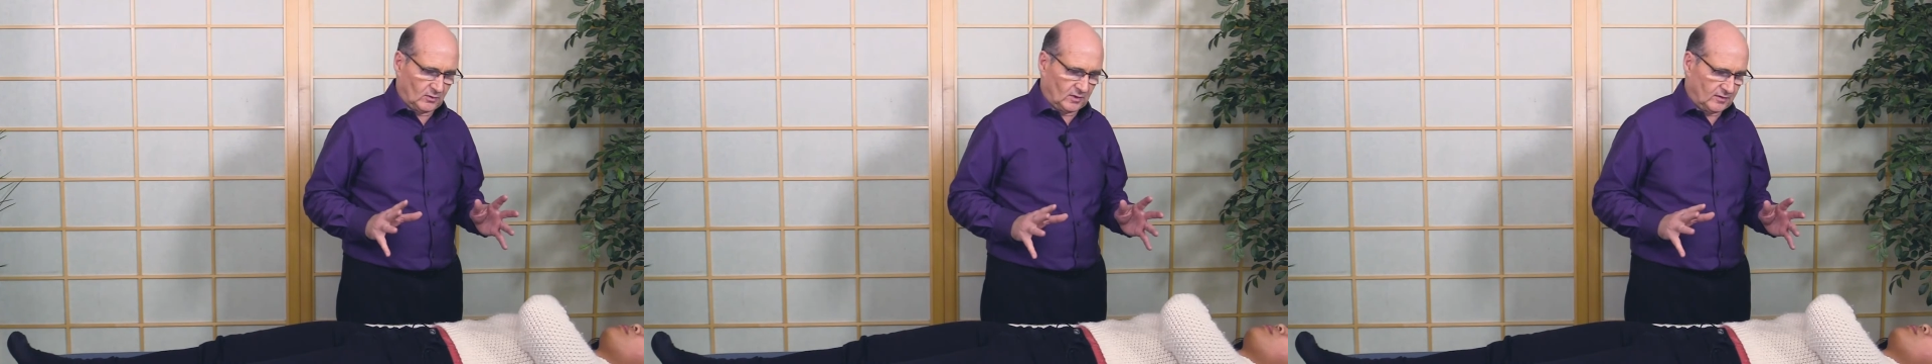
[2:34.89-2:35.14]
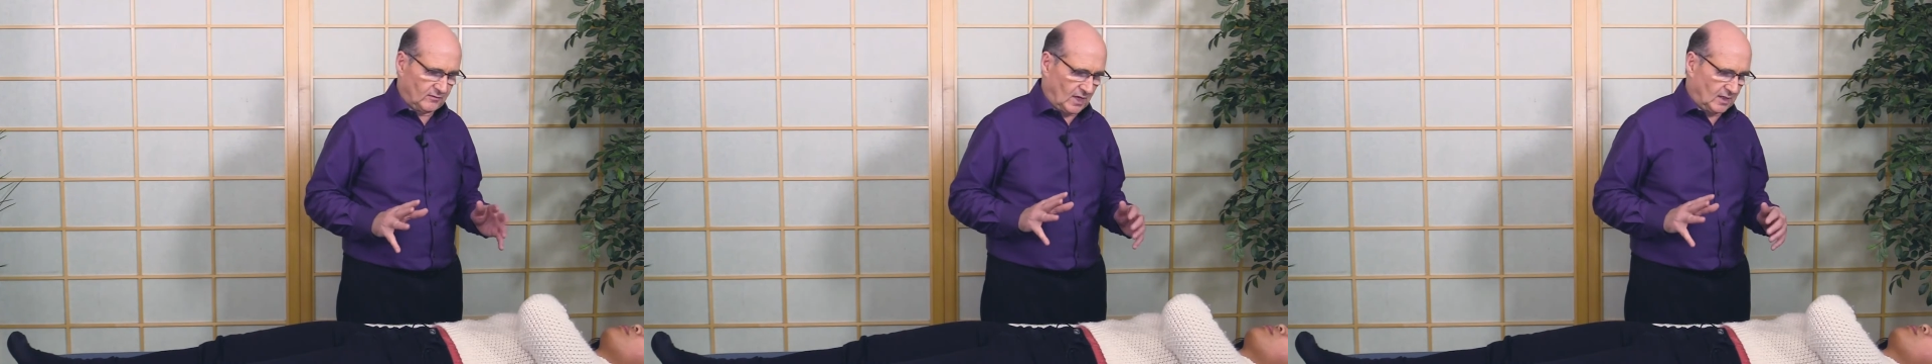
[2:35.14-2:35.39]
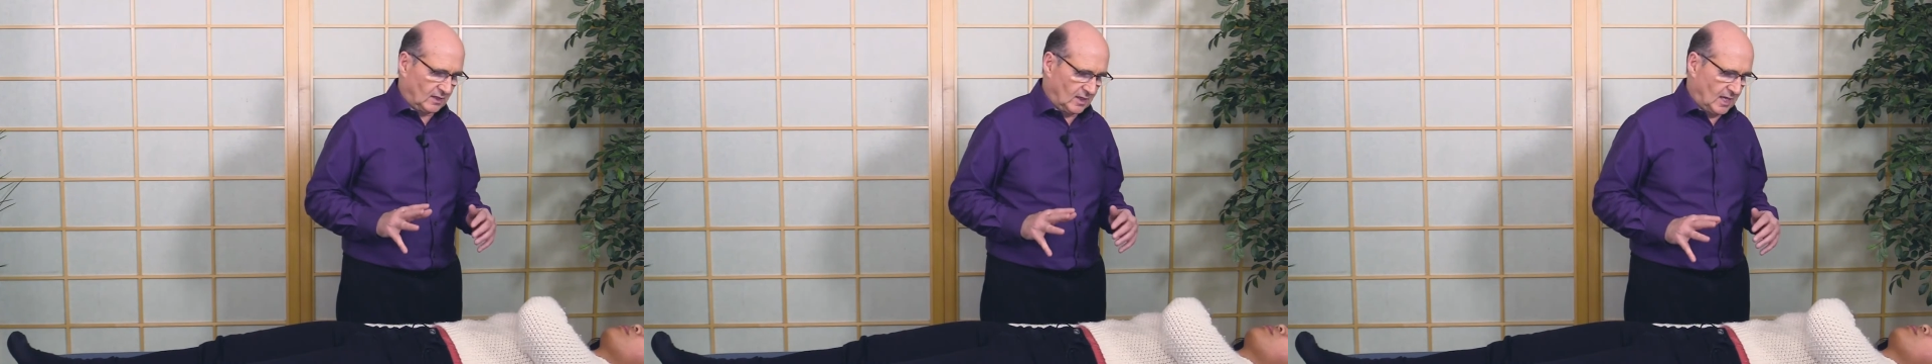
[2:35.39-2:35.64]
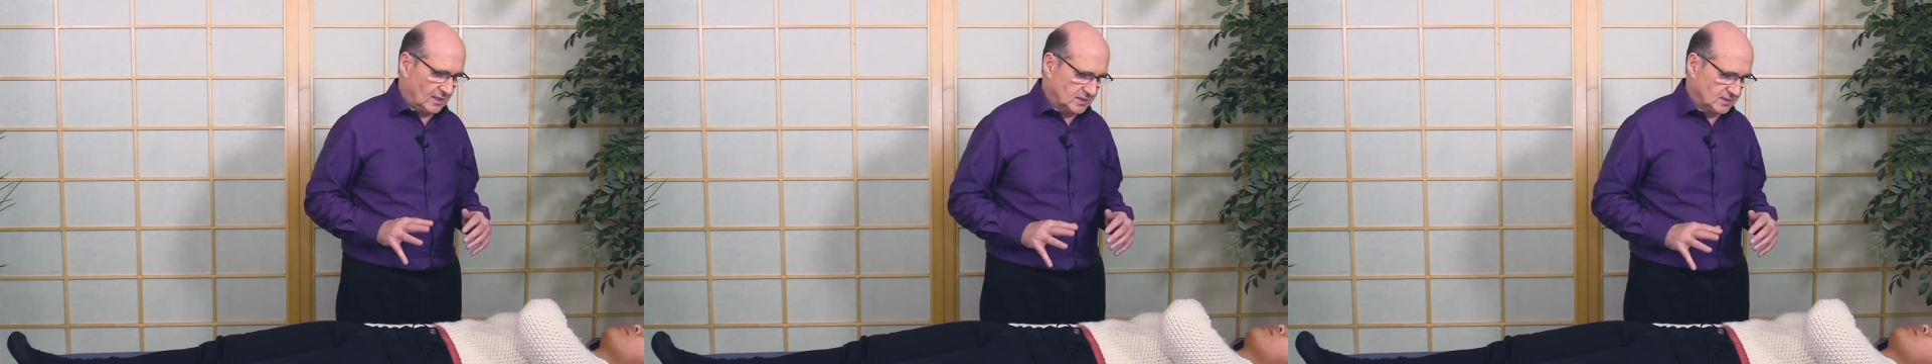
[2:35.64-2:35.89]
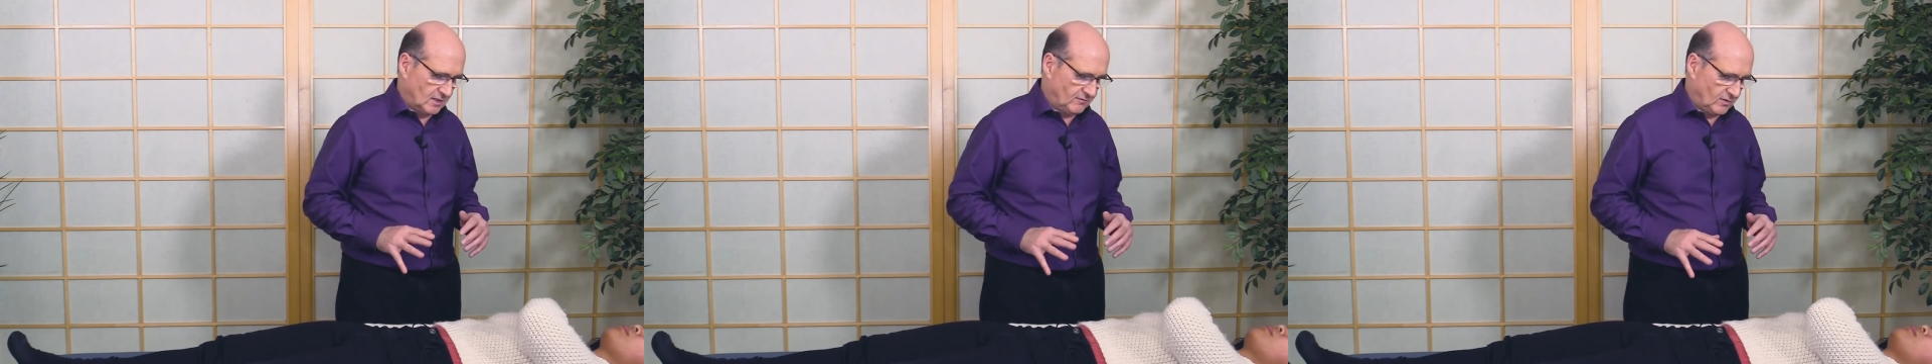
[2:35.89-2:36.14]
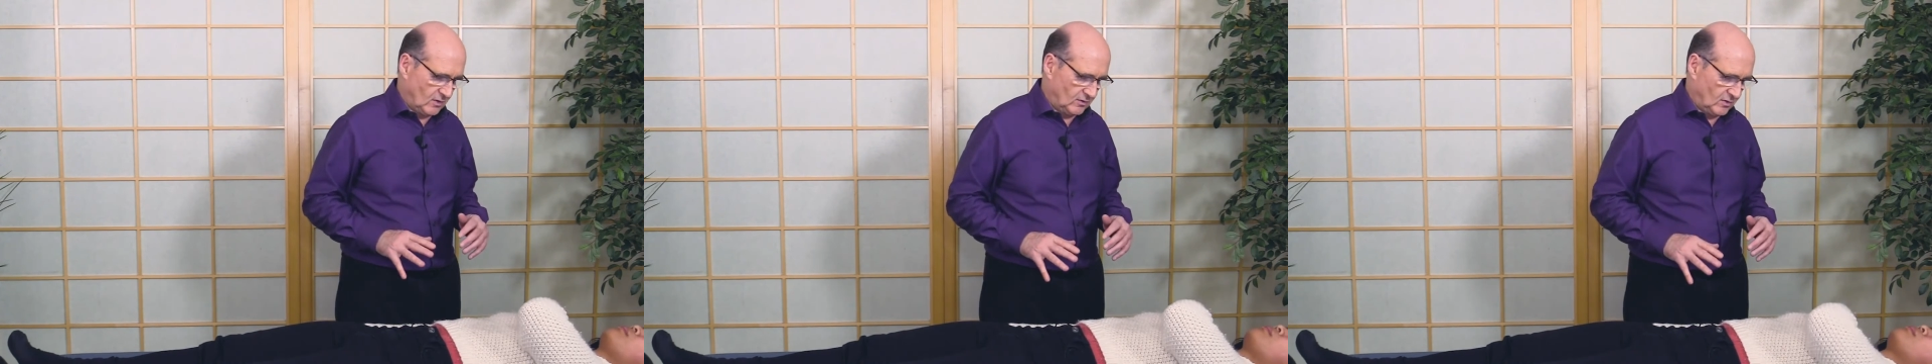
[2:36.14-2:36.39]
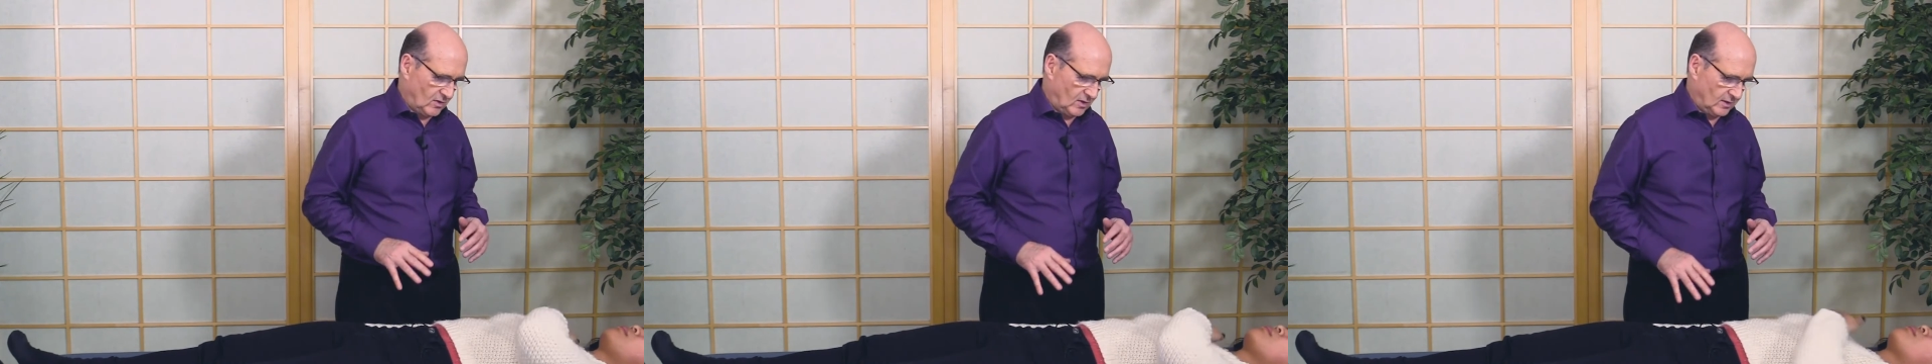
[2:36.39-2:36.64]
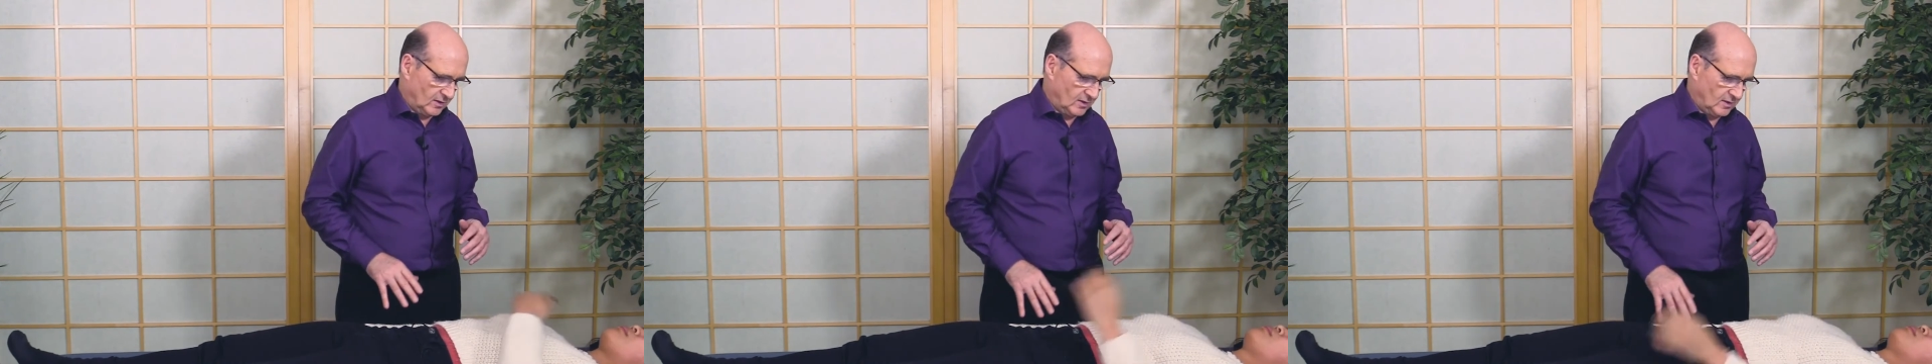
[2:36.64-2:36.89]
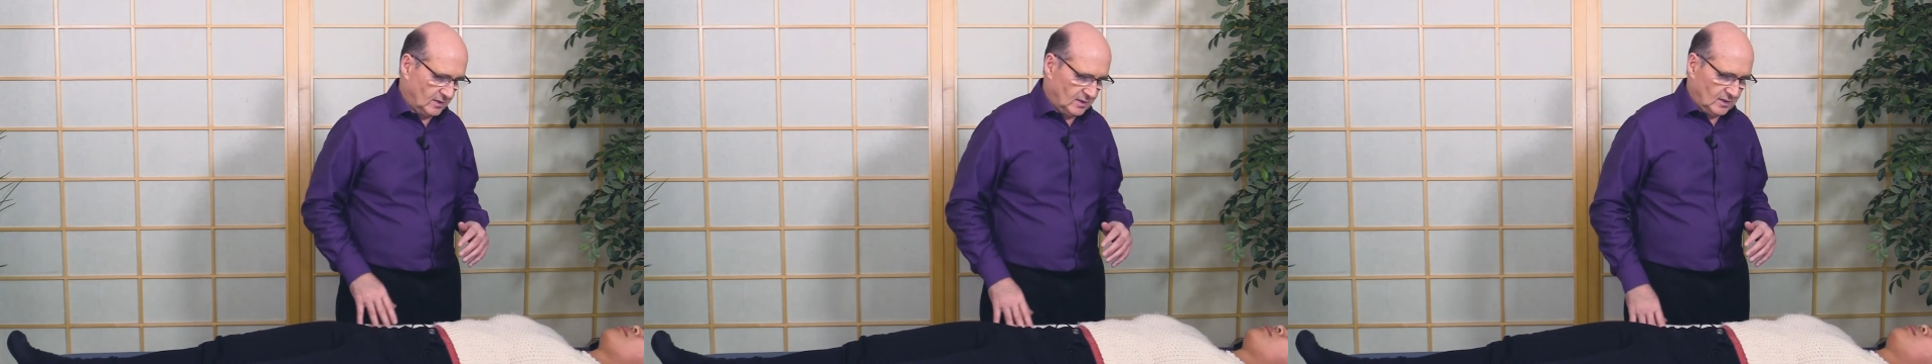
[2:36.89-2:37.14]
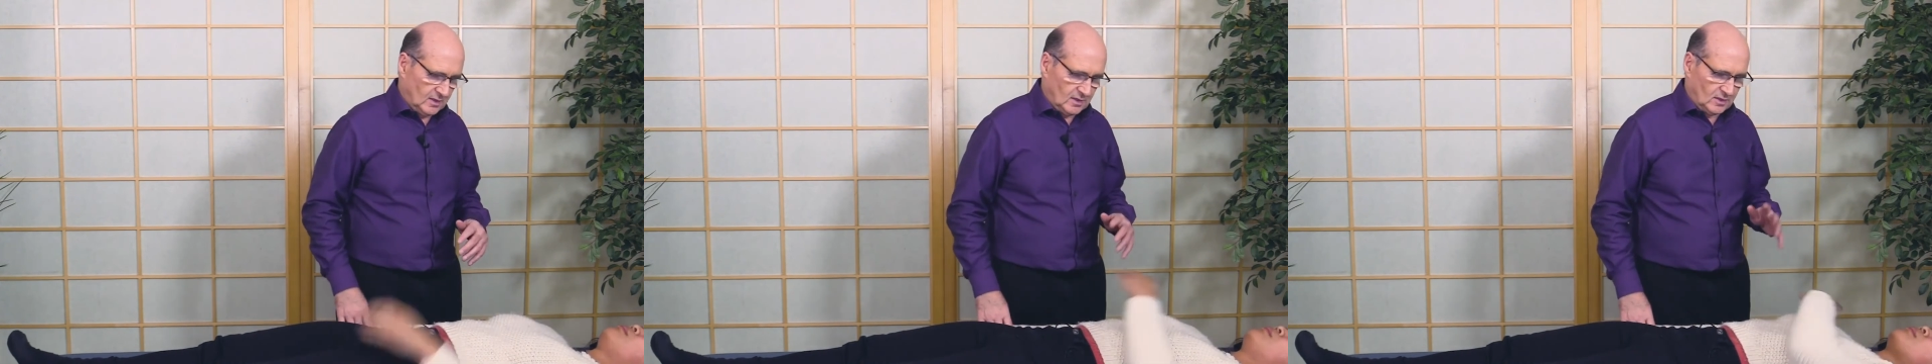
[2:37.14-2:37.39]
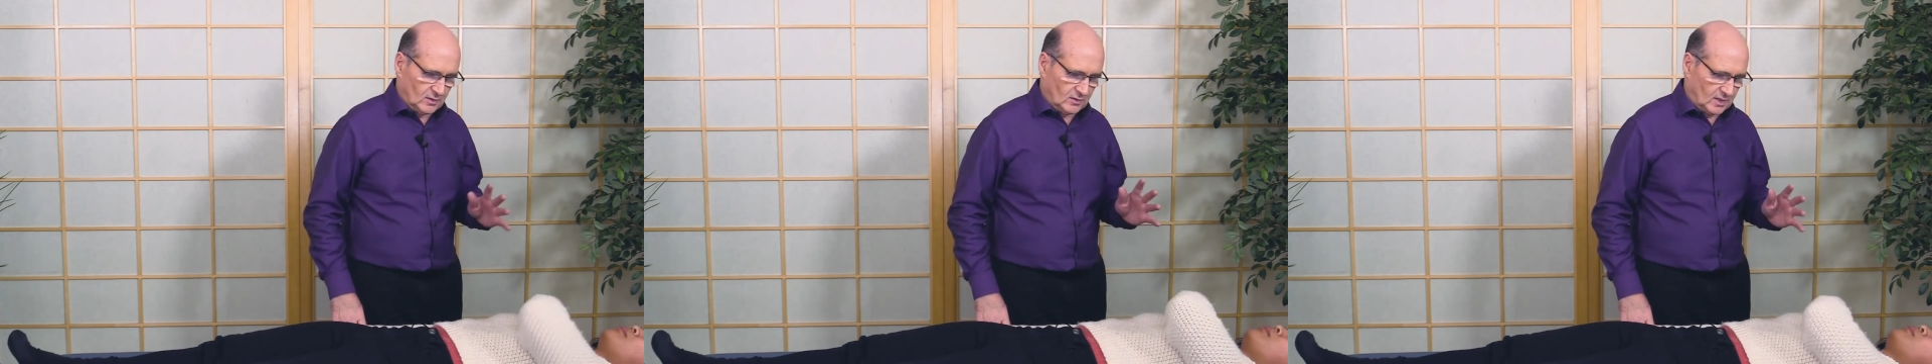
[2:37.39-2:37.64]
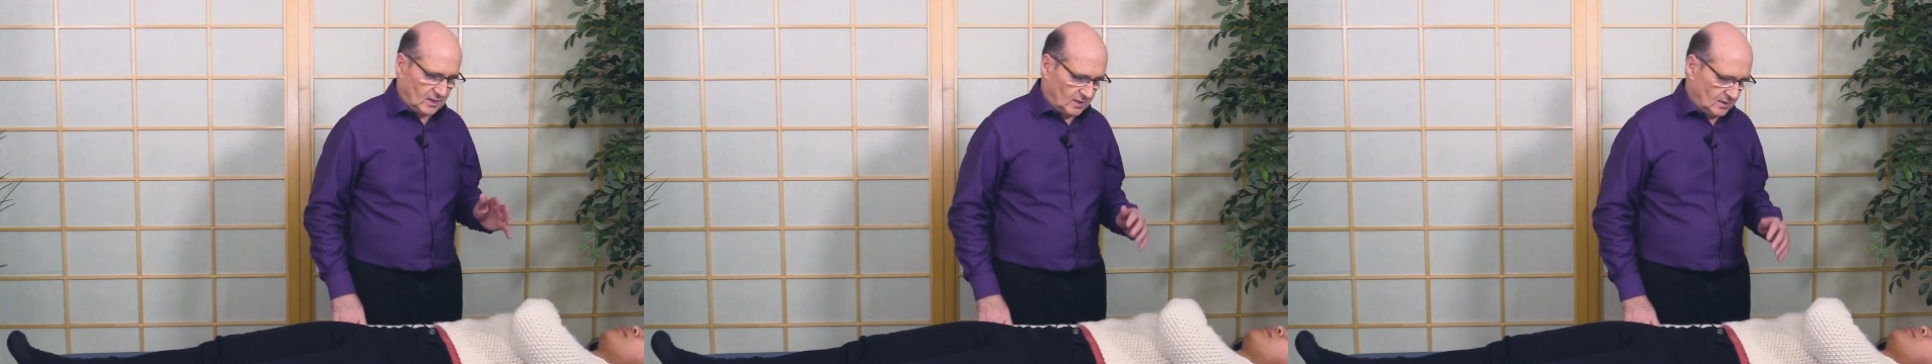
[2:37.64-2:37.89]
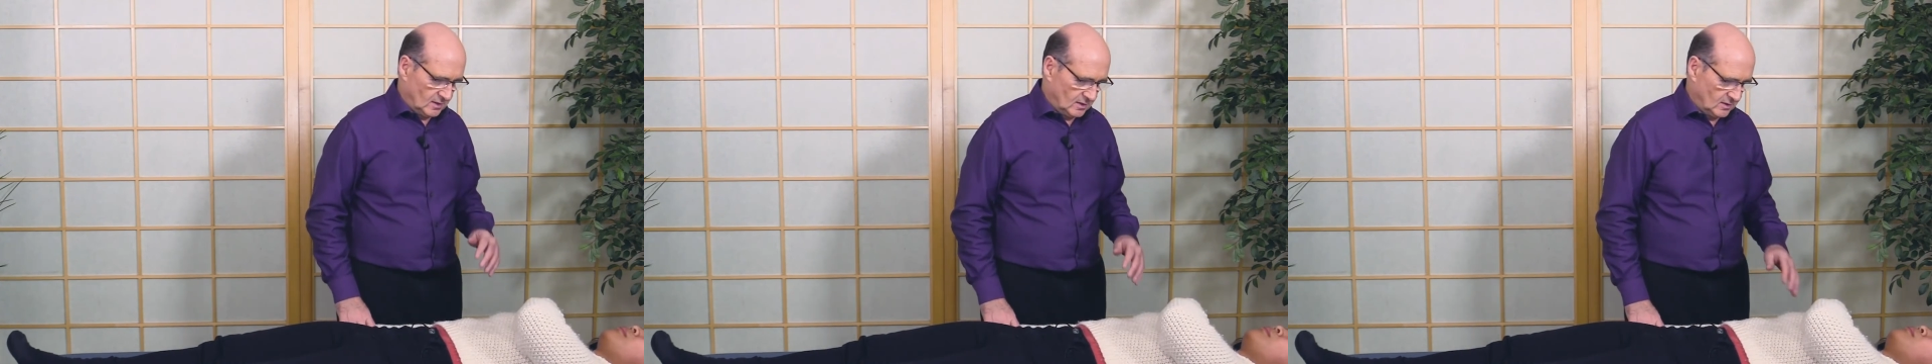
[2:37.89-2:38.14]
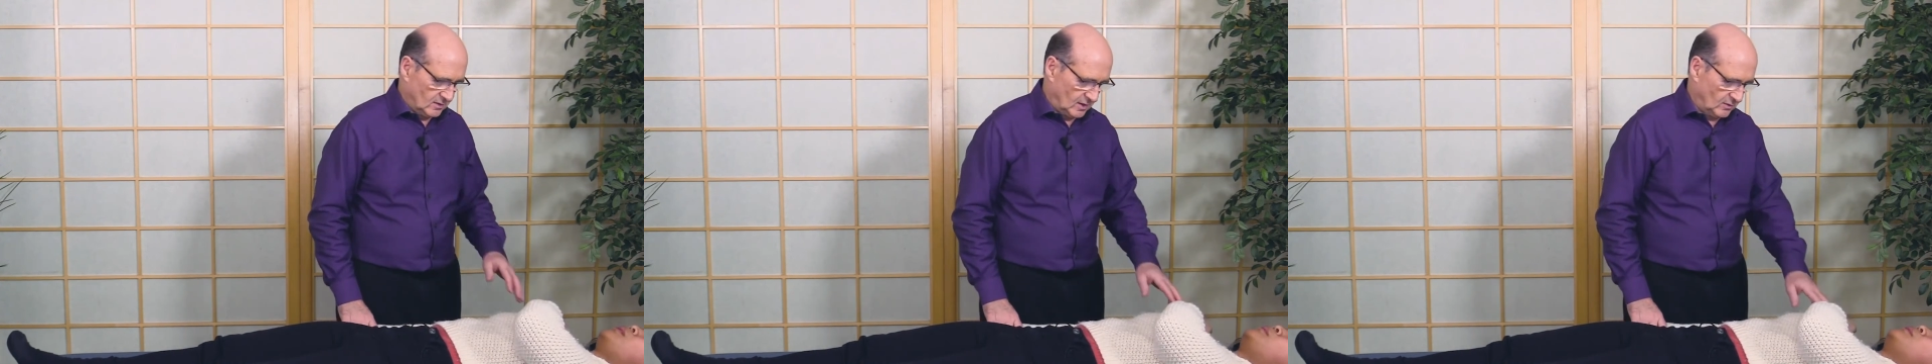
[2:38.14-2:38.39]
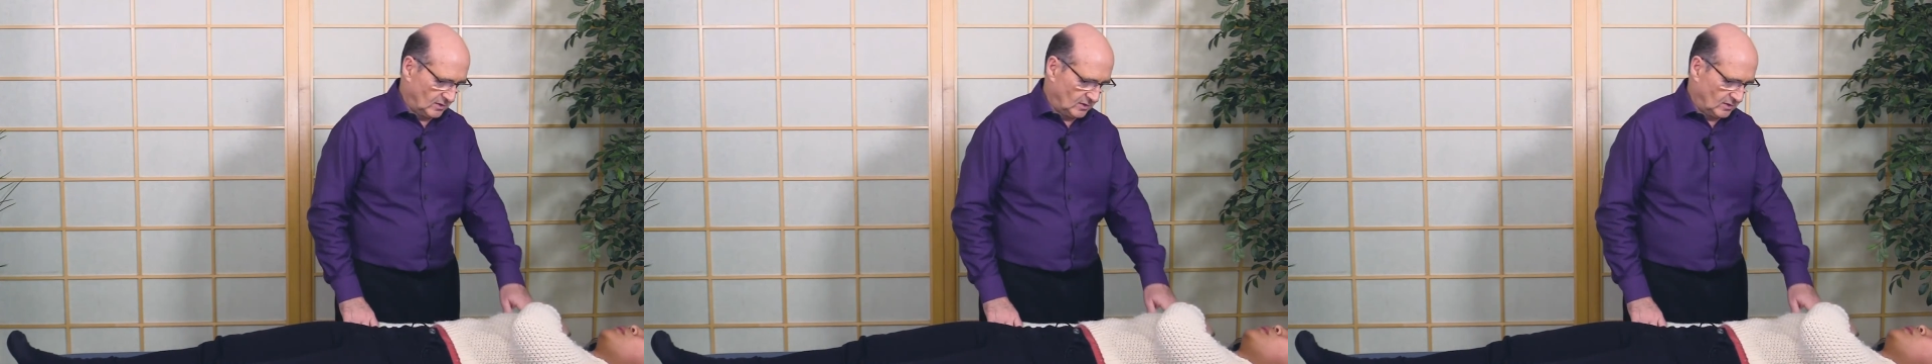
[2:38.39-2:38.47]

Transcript: where they've got a lot of stuff going on, you can do that.